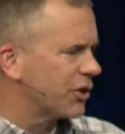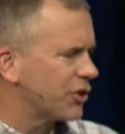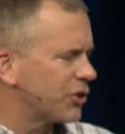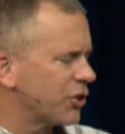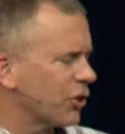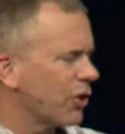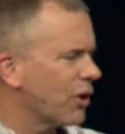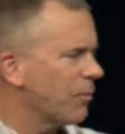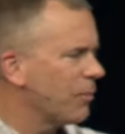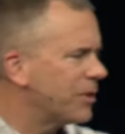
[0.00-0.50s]

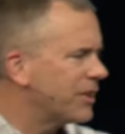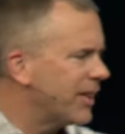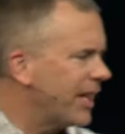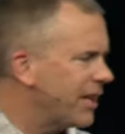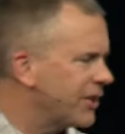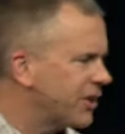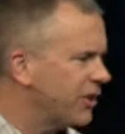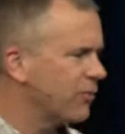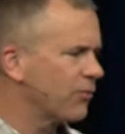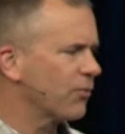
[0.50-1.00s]

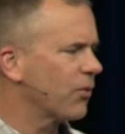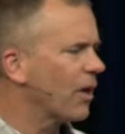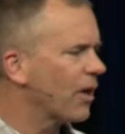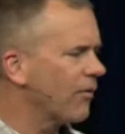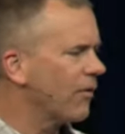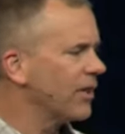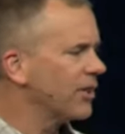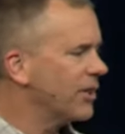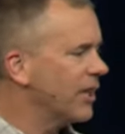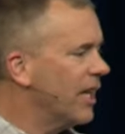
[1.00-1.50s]
circumstance in front
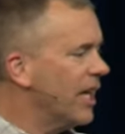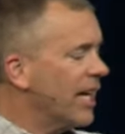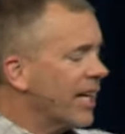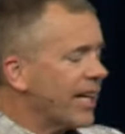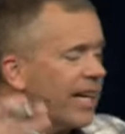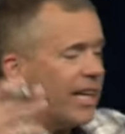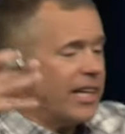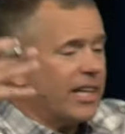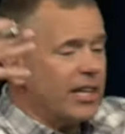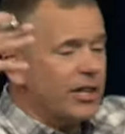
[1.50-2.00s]
of us
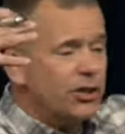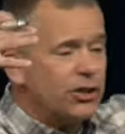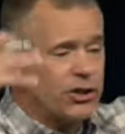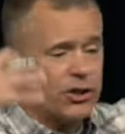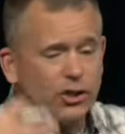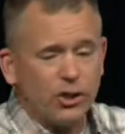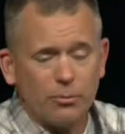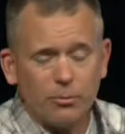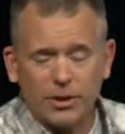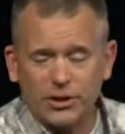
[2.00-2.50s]
can
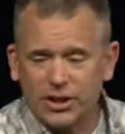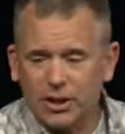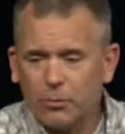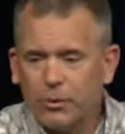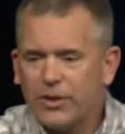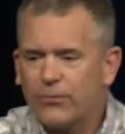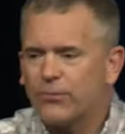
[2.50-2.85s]
consume us, and we